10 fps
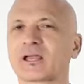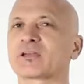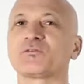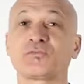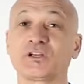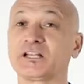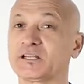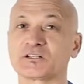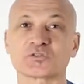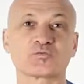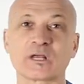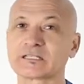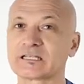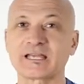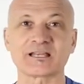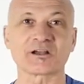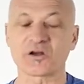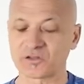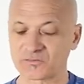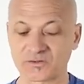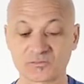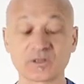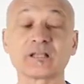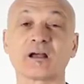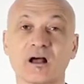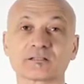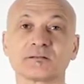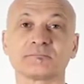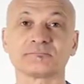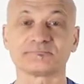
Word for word: I can feel it just resonating all over. Really awesome.